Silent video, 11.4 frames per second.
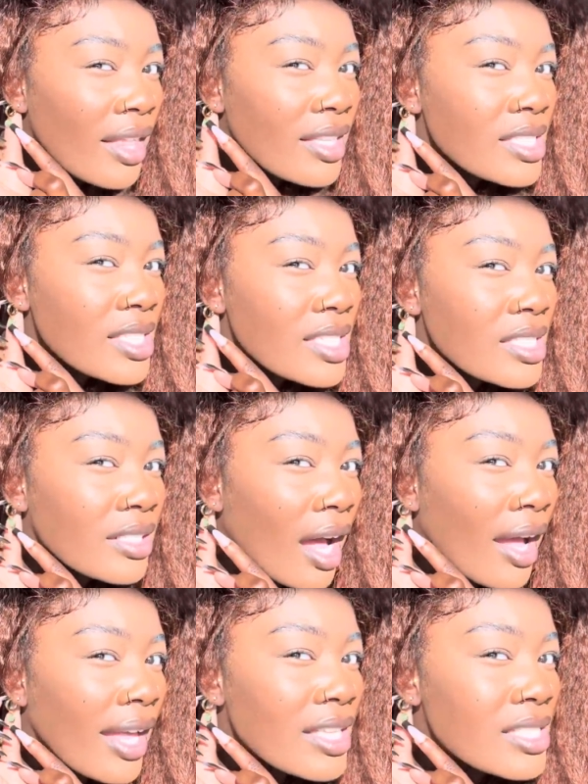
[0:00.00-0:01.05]
This is
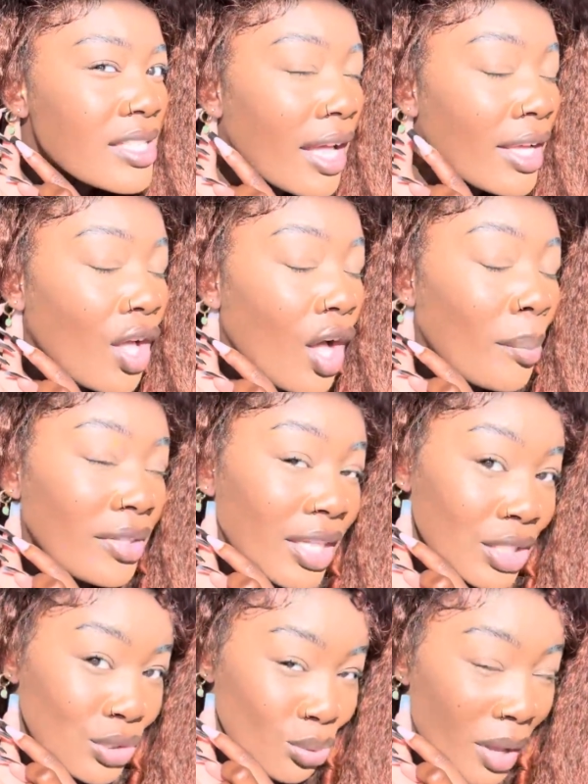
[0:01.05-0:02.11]
not a set, y'all, but they
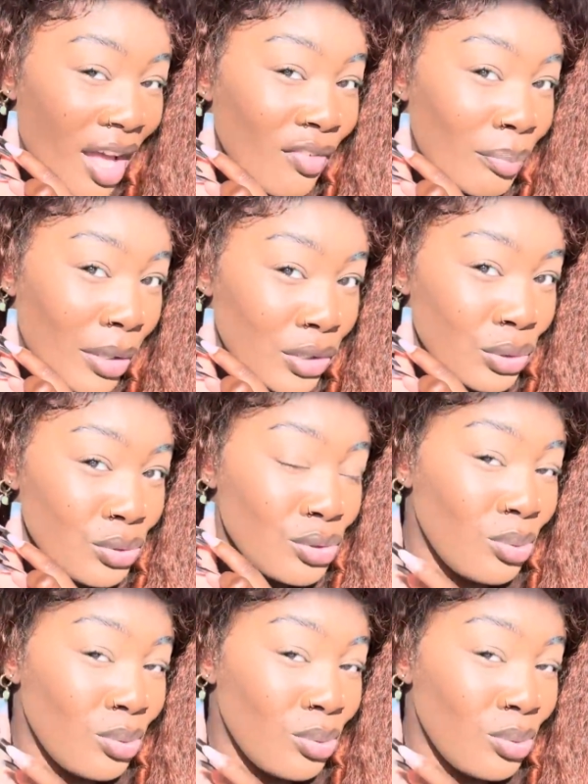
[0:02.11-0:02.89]
do have bundles.